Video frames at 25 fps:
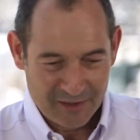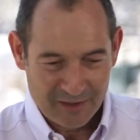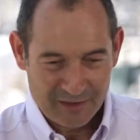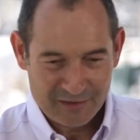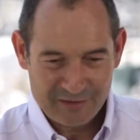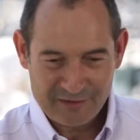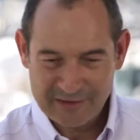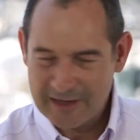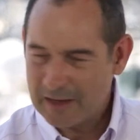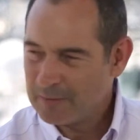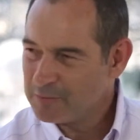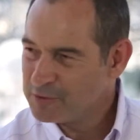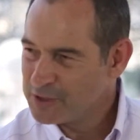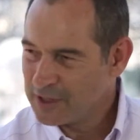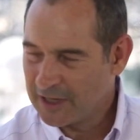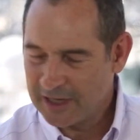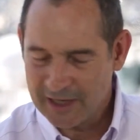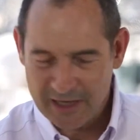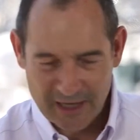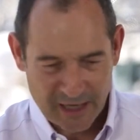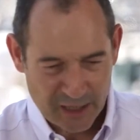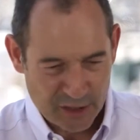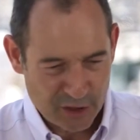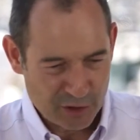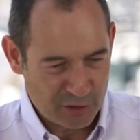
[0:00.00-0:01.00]

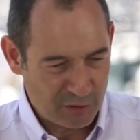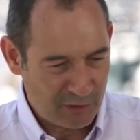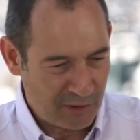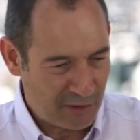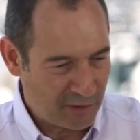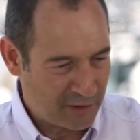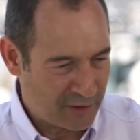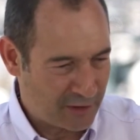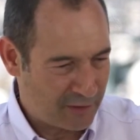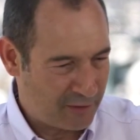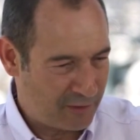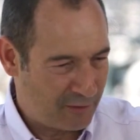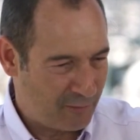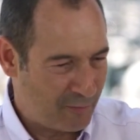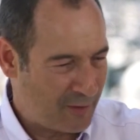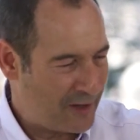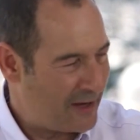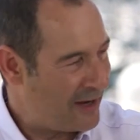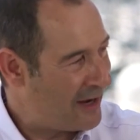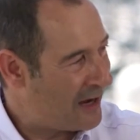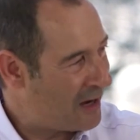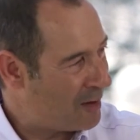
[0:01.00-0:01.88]
Snapchat, and you look at the way